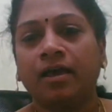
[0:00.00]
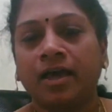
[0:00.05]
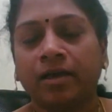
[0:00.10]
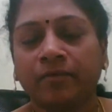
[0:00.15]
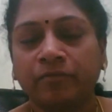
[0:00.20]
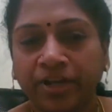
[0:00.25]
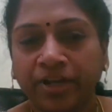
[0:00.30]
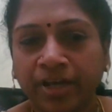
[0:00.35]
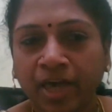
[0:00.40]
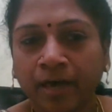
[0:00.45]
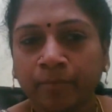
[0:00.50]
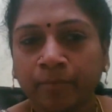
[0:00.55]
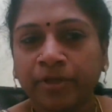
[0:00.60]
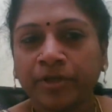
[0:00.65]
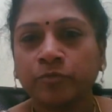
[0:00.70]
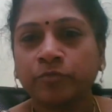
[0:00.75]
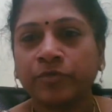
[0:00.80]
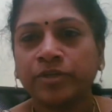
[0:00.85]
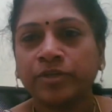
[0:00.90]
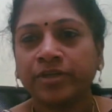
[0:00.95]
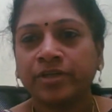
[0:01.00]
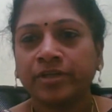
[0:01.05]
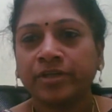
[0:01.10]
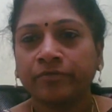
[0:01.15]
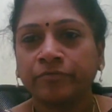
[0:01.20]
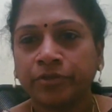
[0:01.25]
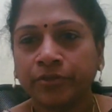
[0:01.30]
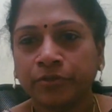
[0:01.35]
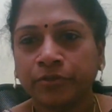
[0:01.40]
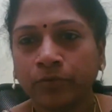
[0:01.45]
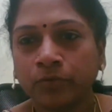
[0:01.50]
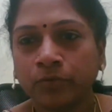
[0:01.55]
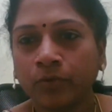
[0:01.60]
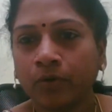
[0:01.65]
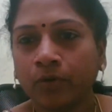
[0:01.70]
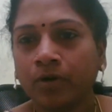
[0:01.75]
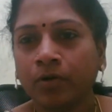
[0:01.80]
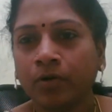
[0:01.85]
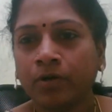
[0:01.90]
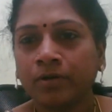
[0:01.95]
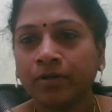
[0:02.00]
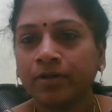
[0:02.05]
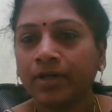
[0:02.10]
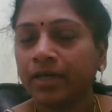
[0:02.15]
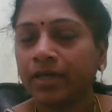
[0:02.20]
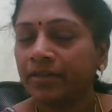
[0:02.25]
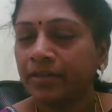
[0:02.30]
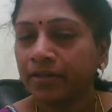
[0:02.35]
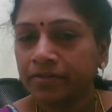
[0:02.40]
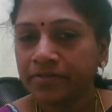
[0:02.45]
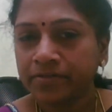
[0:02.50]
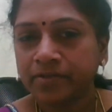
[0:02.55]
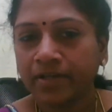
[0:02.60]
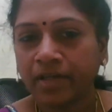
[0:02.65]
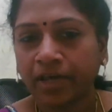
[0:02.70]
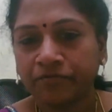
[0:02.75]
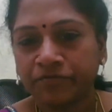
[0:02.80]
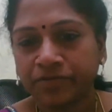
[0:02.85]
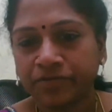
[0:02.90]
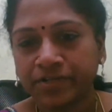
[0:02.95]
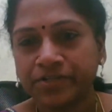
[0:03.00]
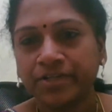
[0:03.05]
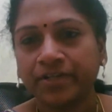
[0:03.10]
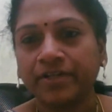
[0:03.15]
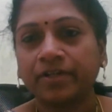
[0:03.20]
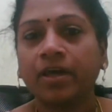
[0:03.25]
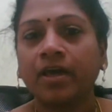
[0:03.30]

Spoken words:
I'm very happy to be here with you all in this live session.